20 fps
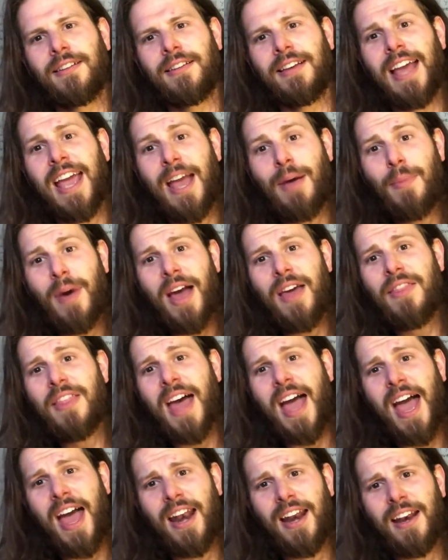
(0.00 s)
Am I
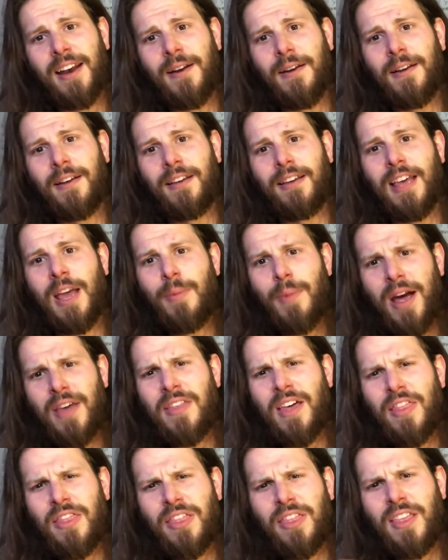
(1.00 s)
that? Am I
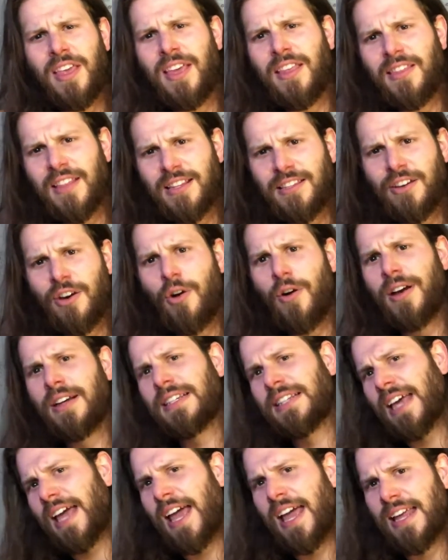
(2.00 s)
that thing that's going
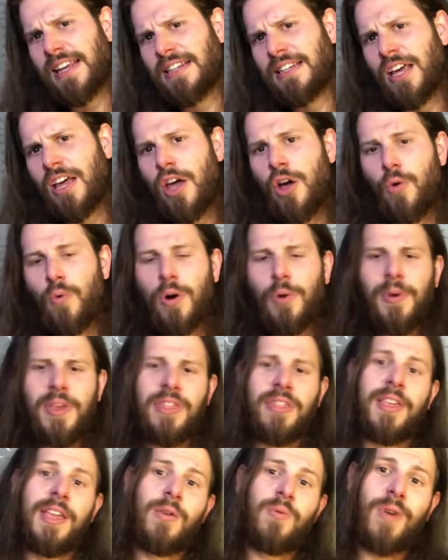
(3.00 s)
to end? What do we
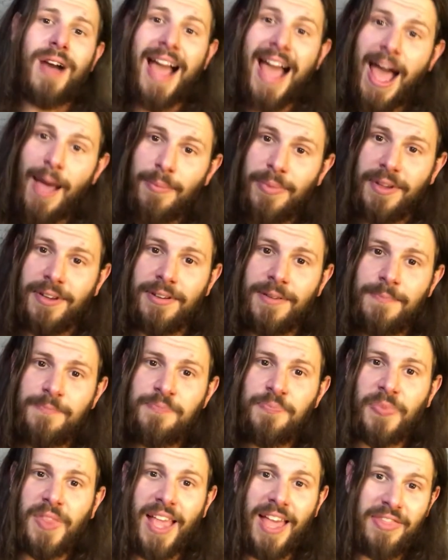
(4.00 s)
think will happen
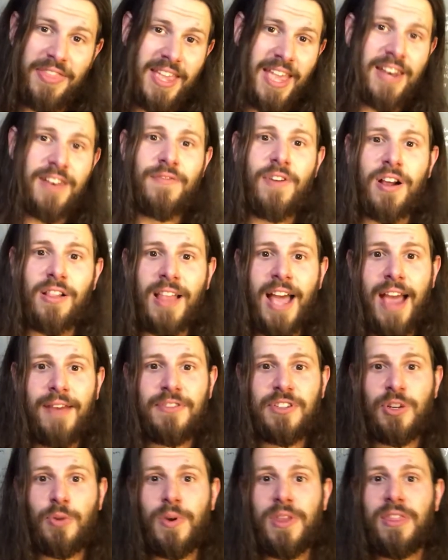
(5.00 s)
at the end of our lives?
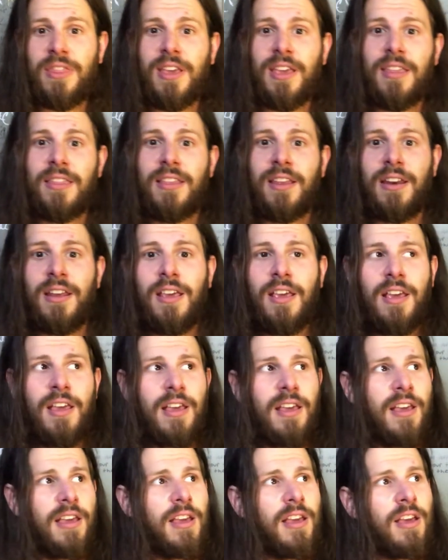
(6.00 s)
Do we think that
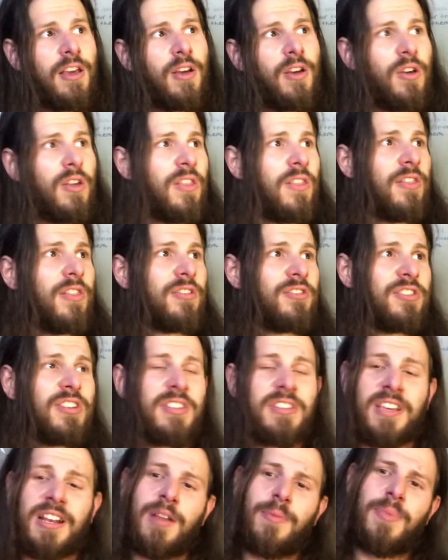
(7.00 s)
there's
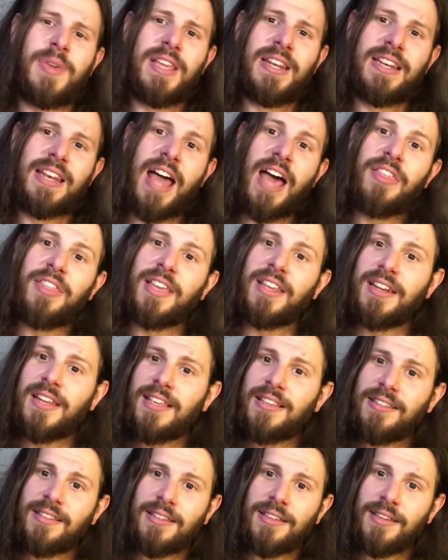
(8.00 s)
just going to be
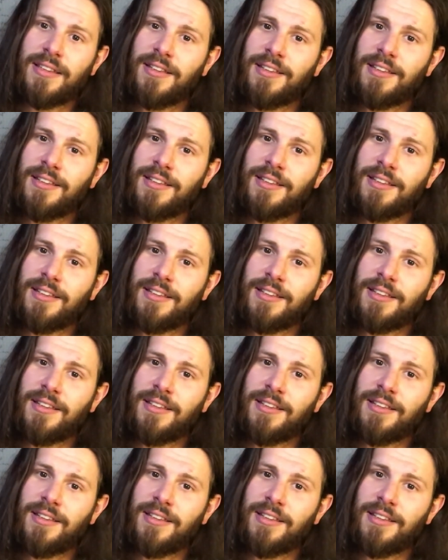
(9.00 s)
nothingness?